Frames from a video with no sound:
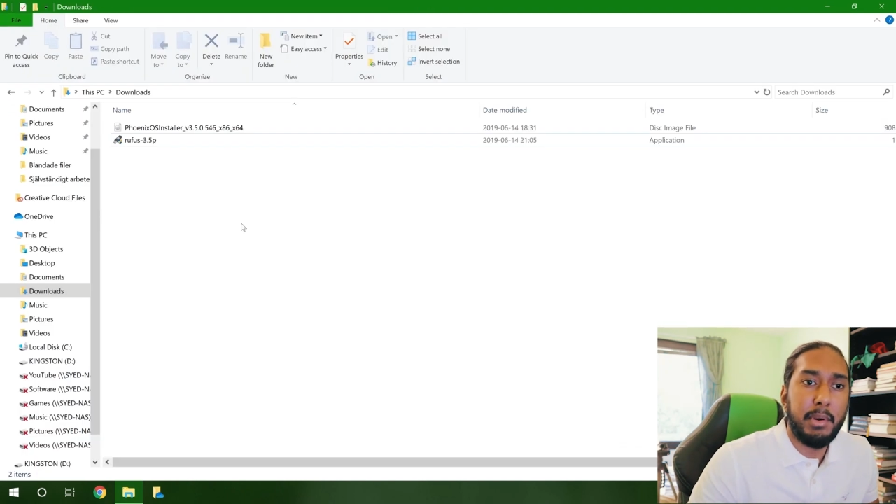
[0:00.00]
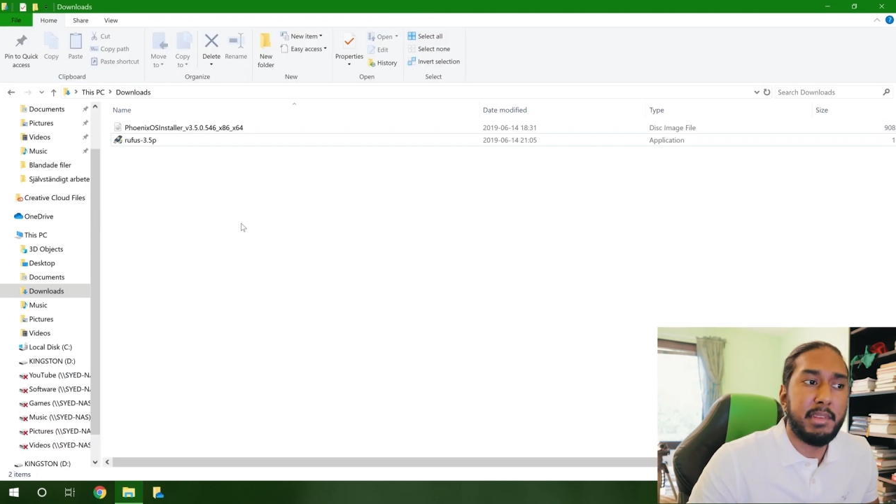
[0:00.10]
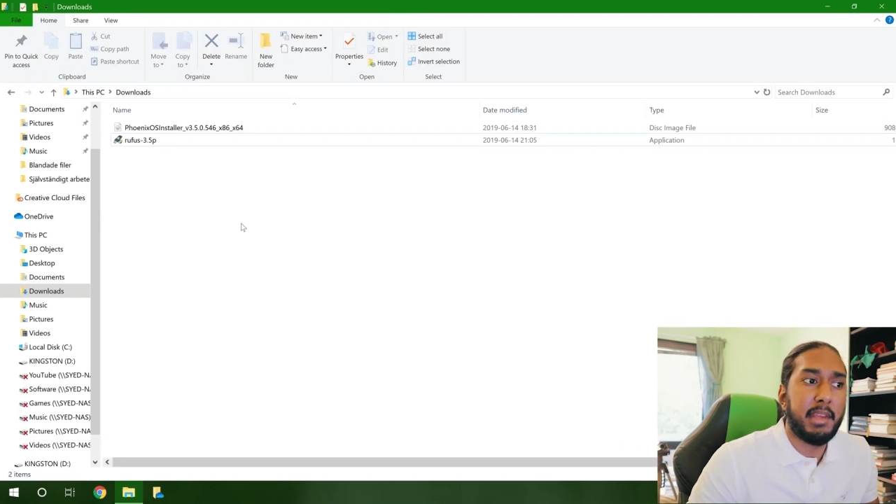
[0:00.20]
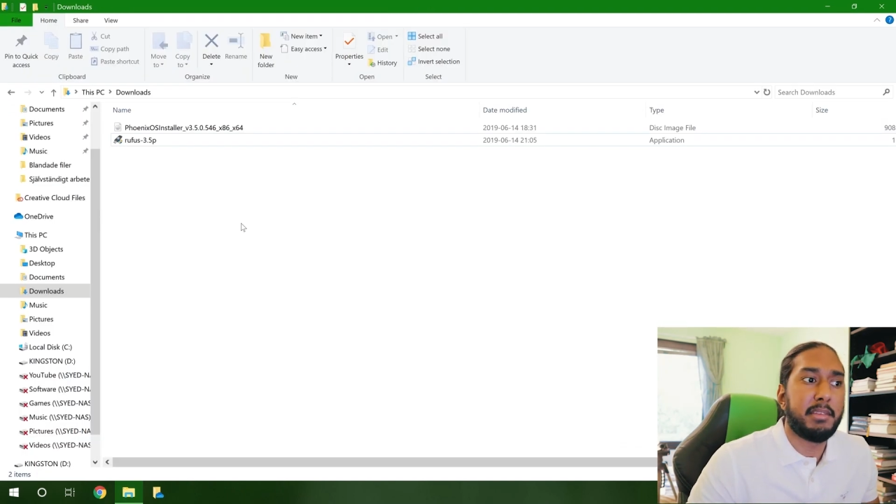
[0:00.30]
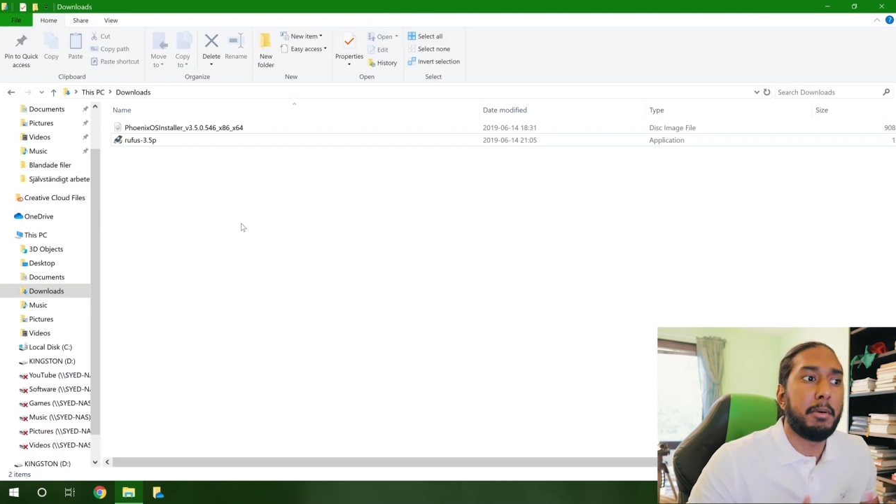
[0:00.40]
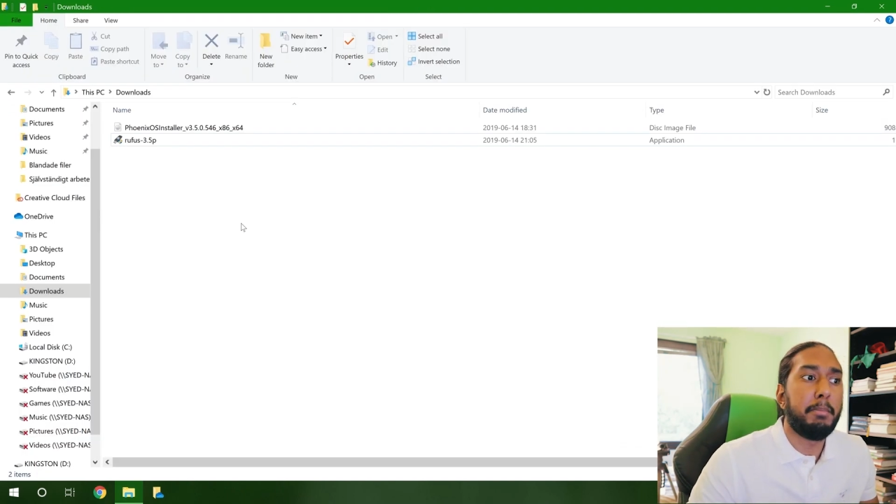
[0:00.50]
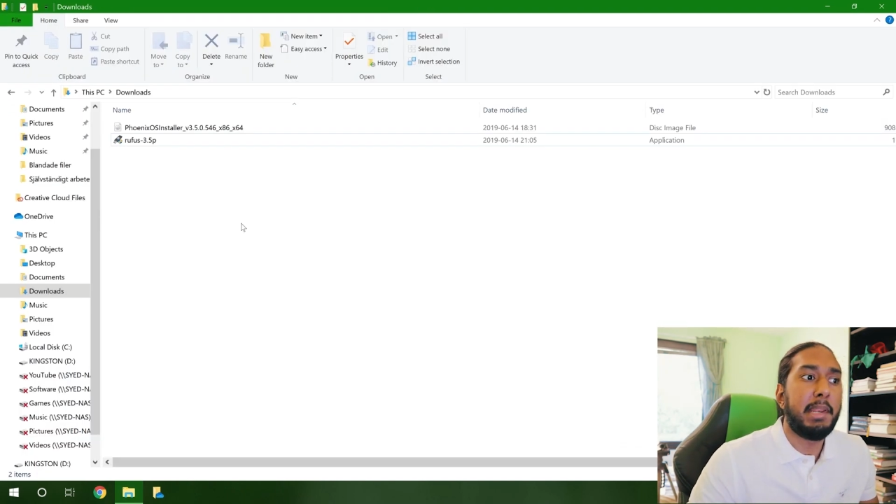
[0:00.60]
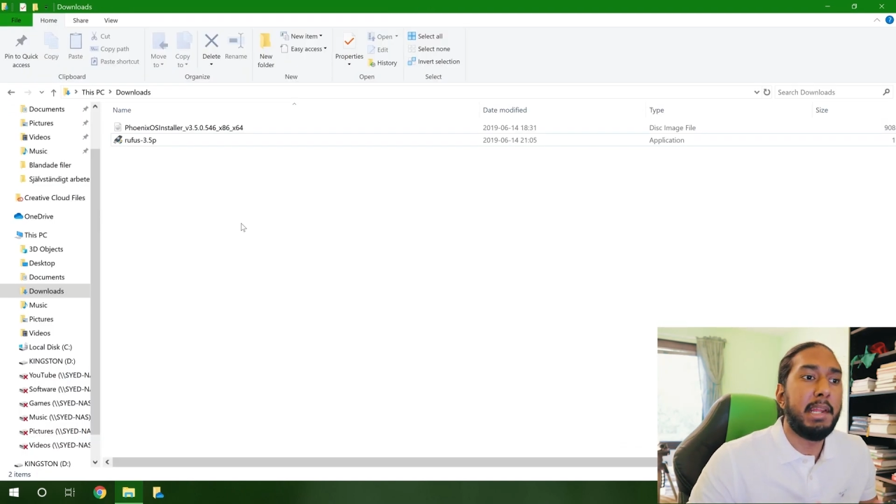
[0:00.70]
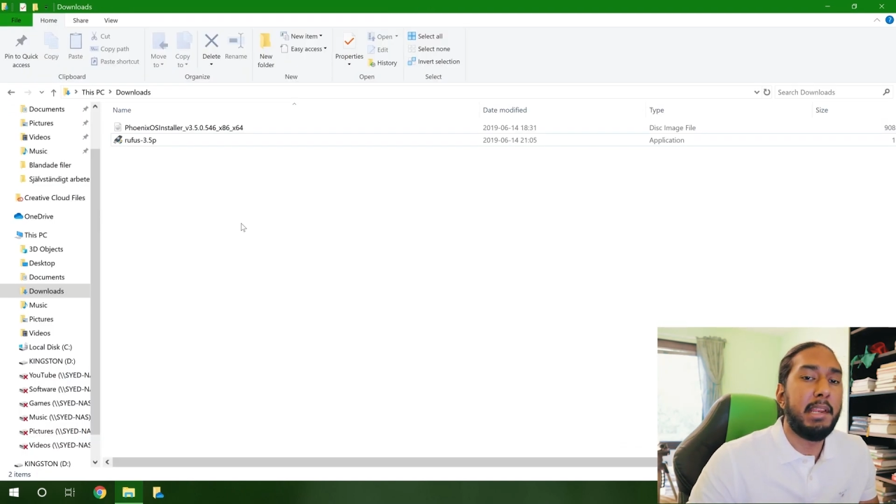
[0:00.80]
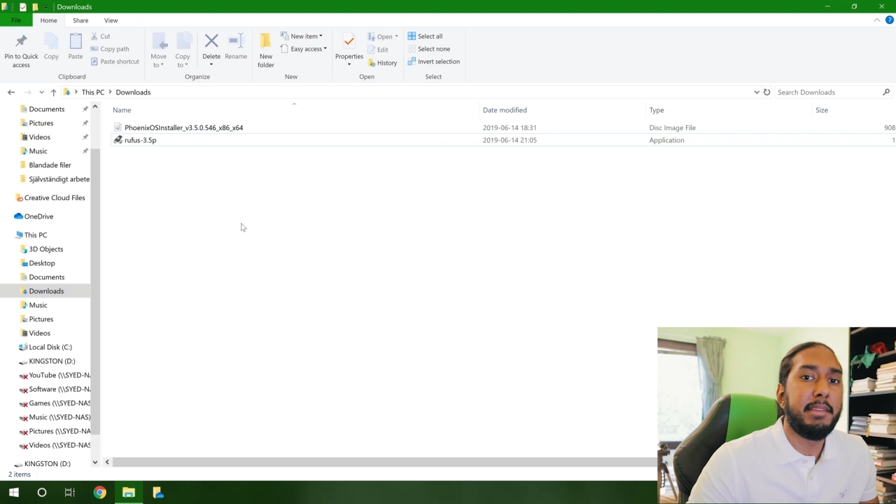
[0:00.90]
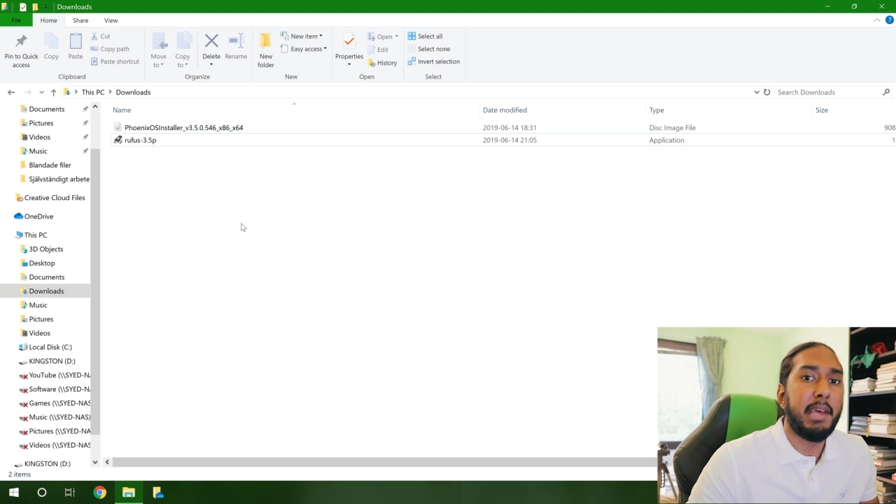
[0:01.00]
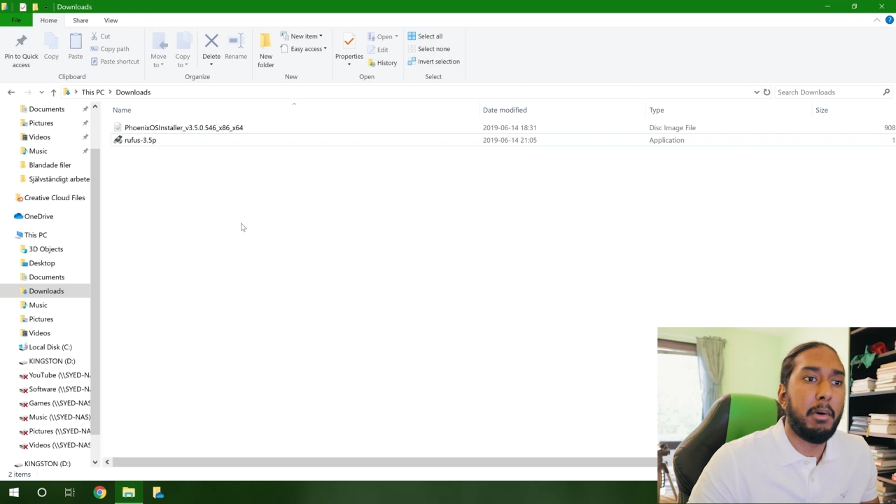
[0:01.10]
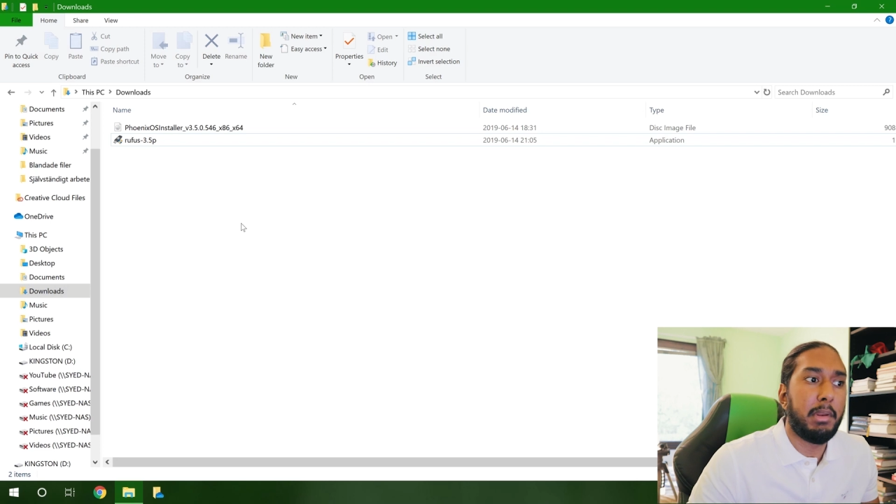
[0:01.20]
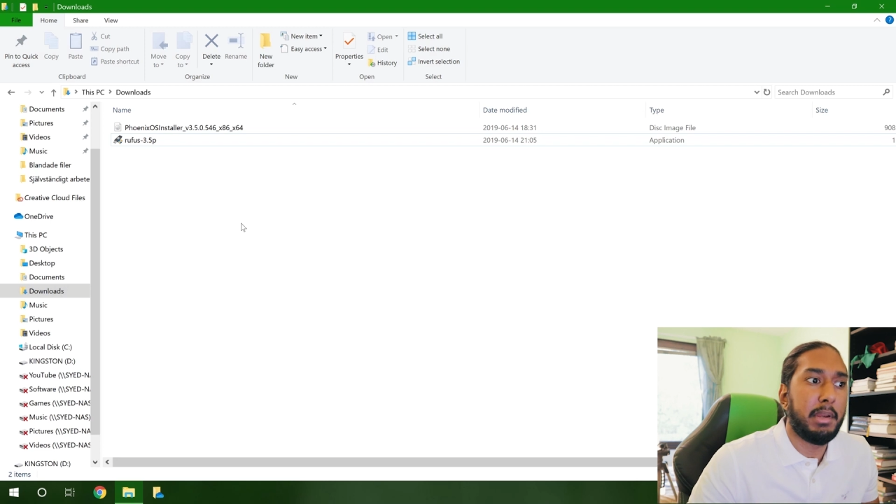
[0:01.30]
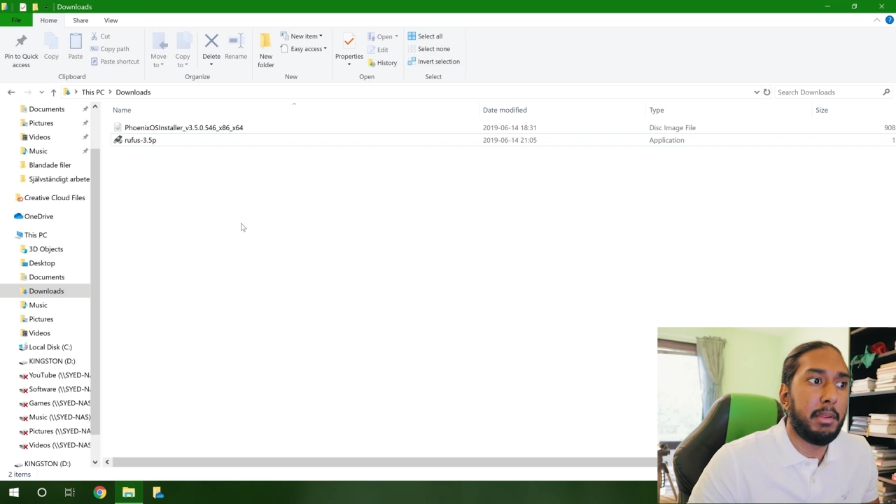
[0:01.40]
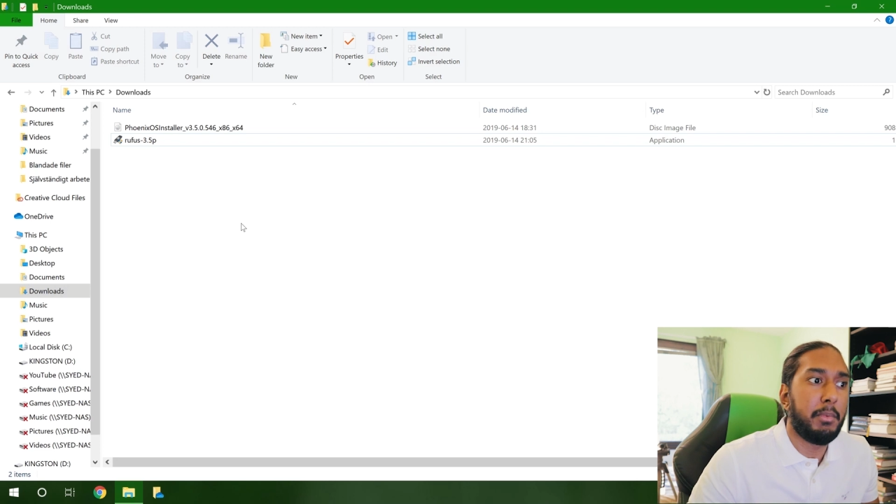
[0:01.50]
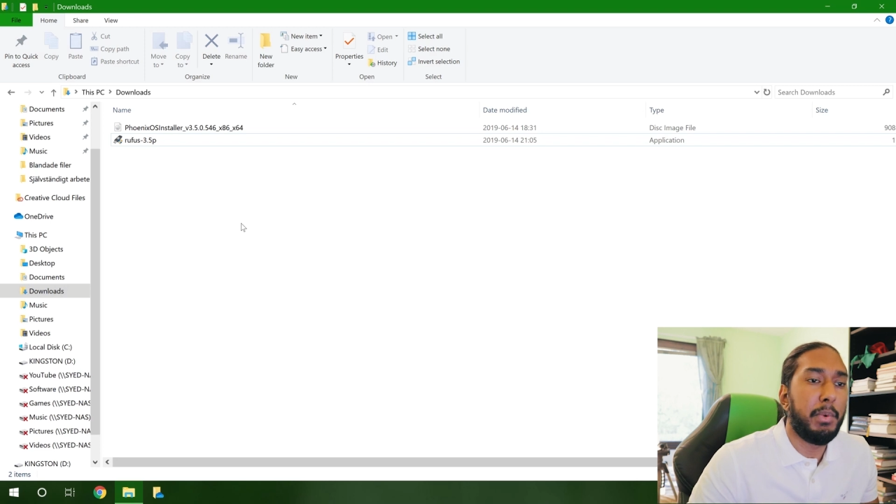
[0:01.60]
S has completely downloaded,